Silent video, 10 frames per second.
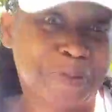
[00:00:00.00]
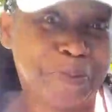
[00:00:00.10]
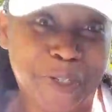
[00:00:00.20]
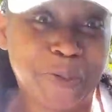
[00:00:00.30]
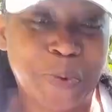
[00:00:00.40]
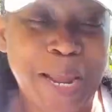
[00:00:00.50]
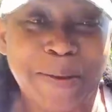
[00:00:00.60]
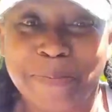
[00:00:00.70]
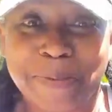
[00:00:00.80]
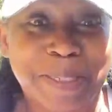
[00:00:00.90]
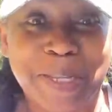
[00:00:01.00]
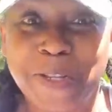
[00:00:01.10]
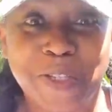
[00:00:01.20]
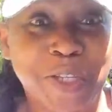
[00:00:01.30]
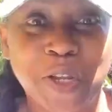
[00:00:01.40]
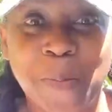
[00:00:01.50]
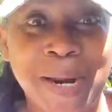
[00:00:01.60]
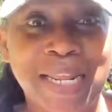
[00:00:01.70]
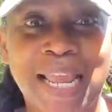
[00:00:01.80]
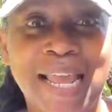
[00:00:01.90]
just wait. Send your
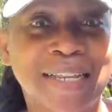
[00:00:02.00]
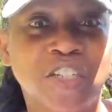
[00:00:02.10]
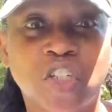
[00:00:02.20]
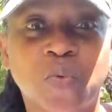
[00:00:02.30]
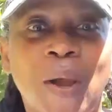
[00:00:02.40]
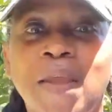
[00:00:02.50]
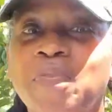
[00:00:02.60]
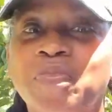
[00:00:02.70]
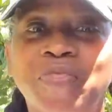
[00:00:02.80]
money in. Just wait.